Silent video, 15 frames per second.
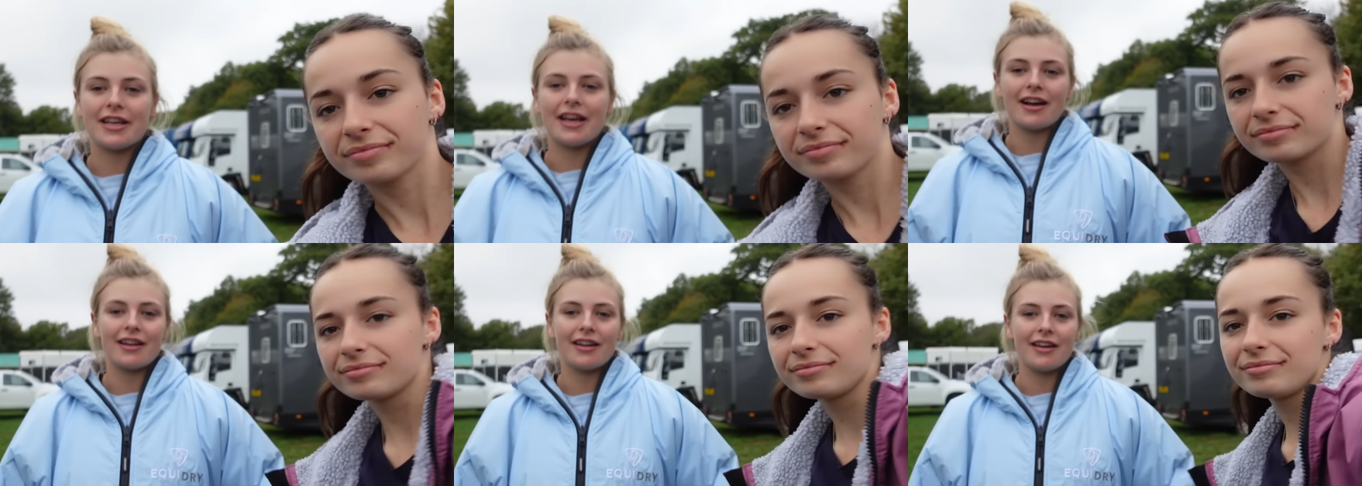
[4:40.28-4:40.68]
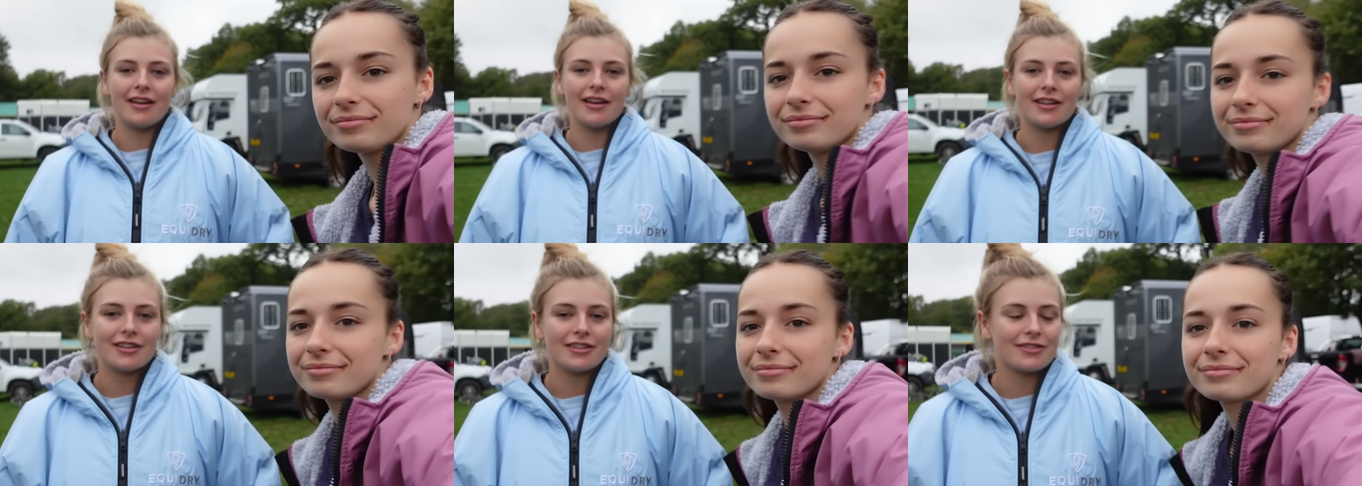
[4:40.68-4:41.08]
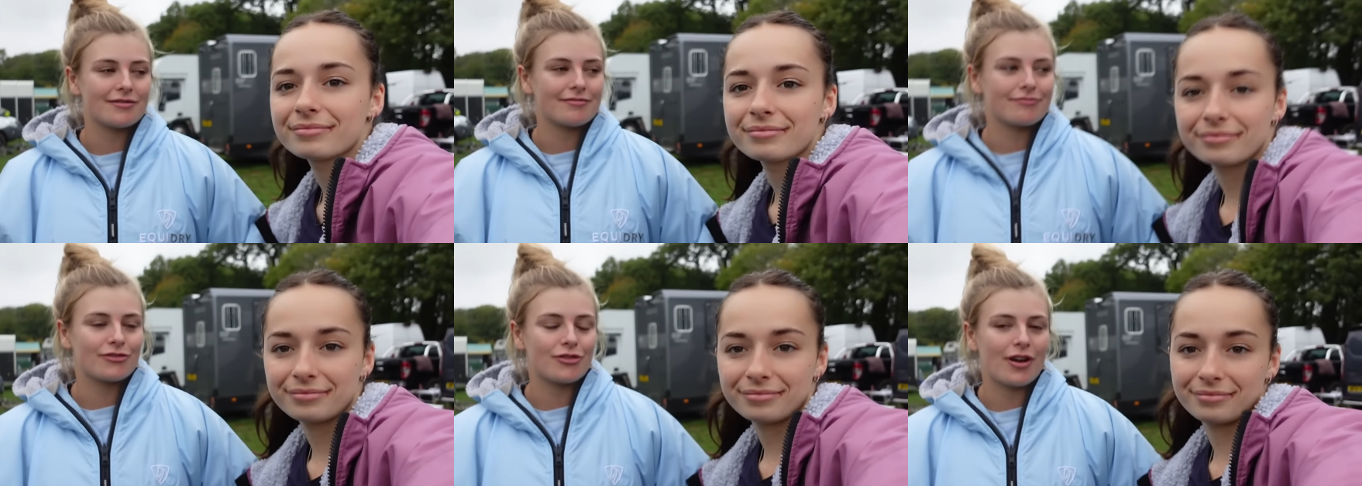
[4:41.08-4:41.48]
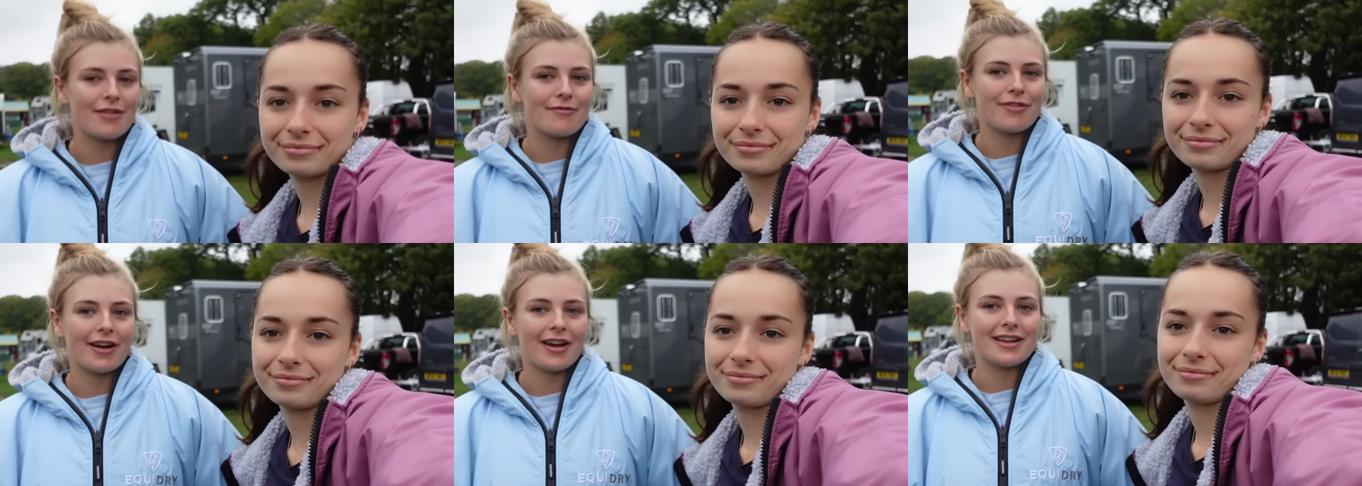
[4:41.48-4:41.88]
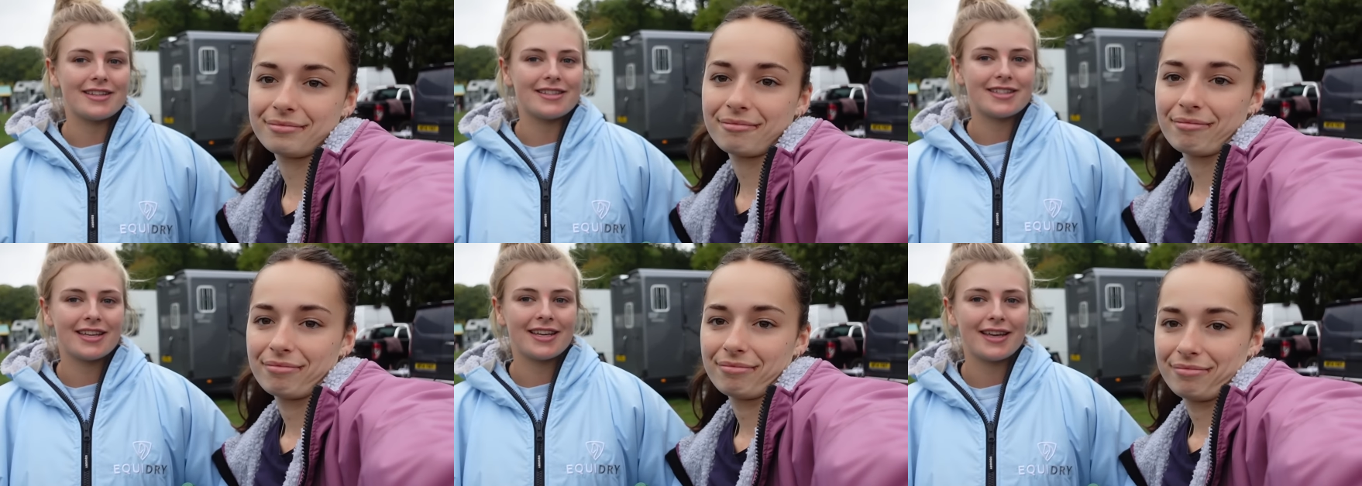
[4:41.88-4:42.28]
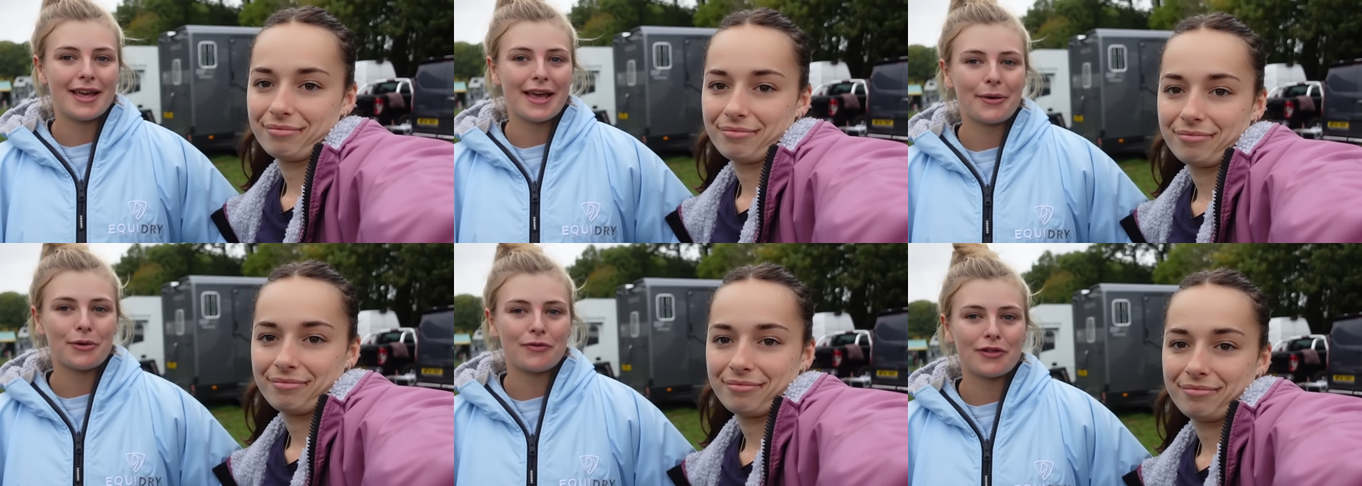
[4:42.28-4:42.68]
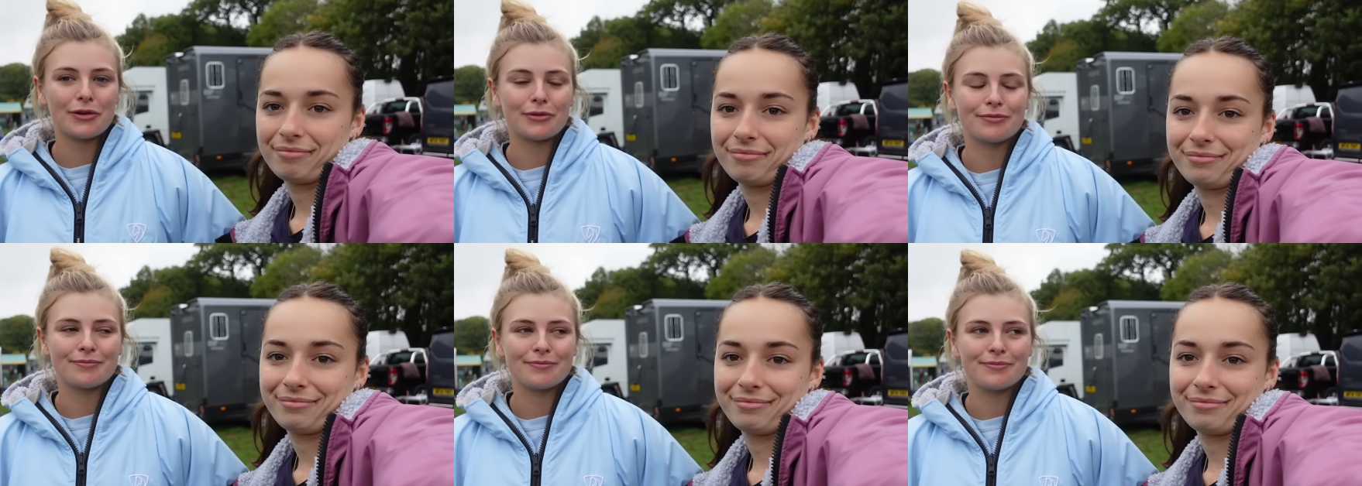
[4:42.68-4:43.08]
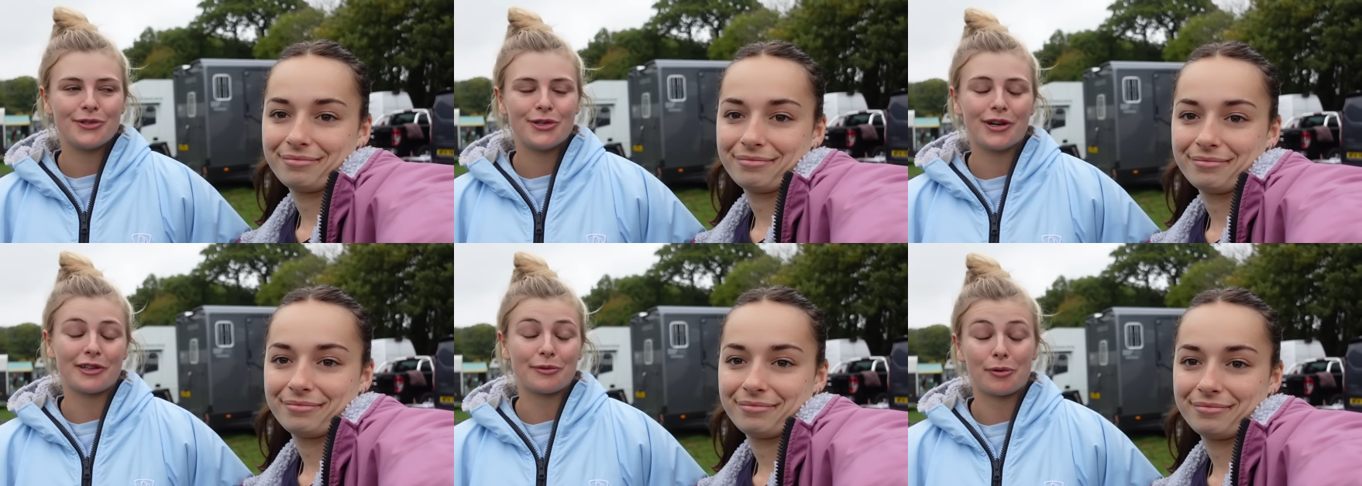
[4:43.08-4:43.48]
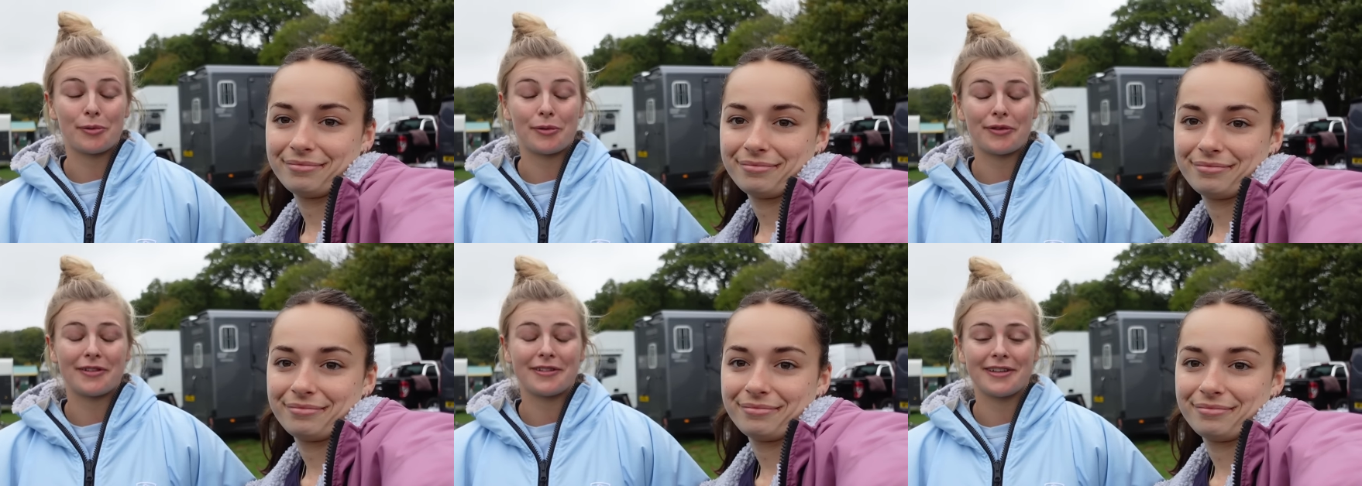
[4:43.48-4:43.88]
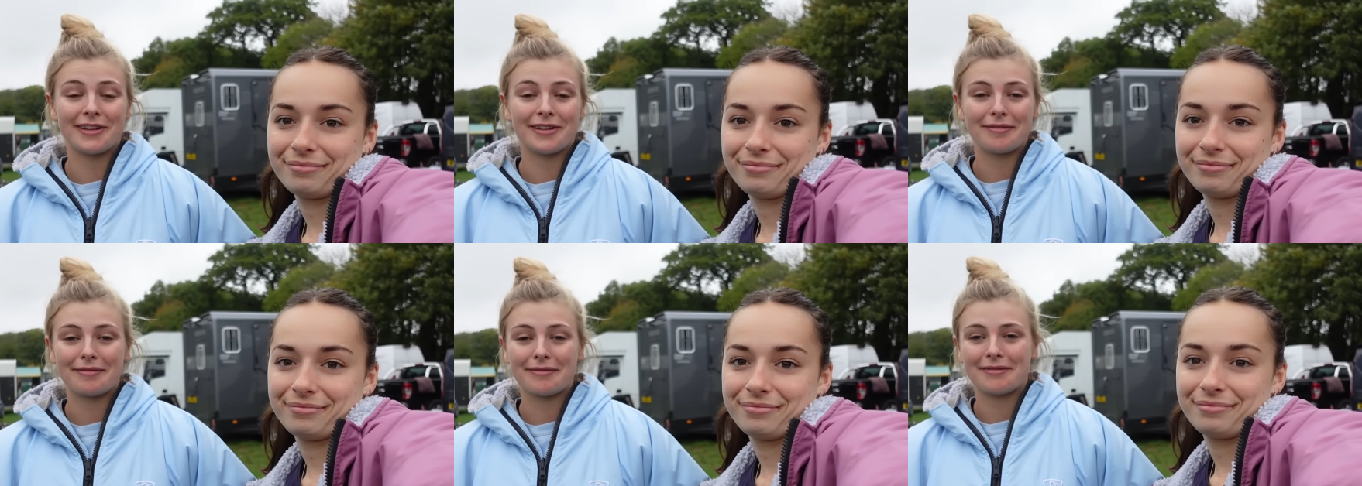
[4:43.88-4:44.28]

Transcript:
Speaker 1: it. I'm going to try and find Equireel. You guys probably already seen it.